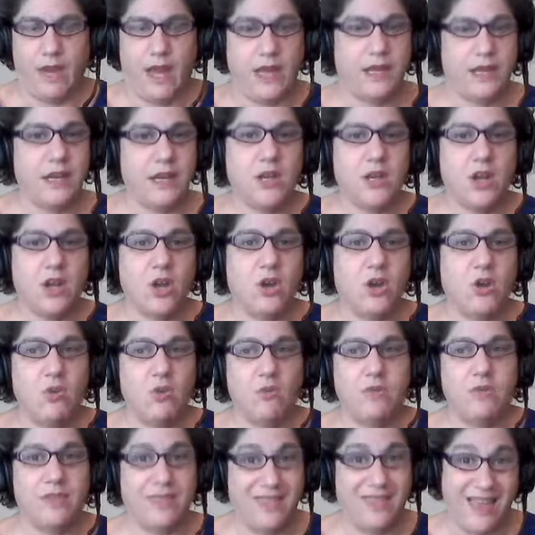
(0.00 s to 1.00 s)
And I
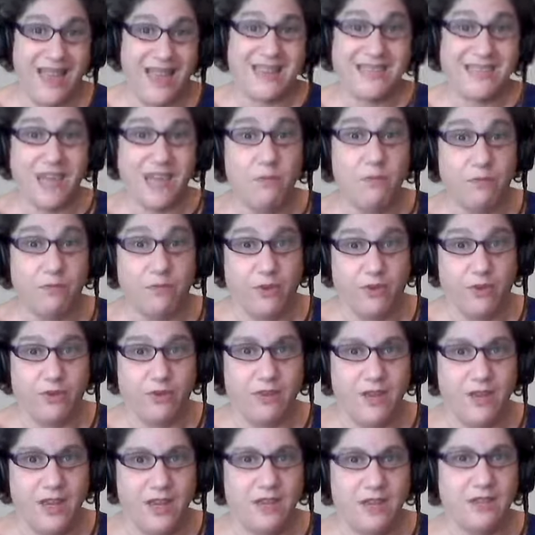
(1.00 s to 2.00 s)
know that that's helpful.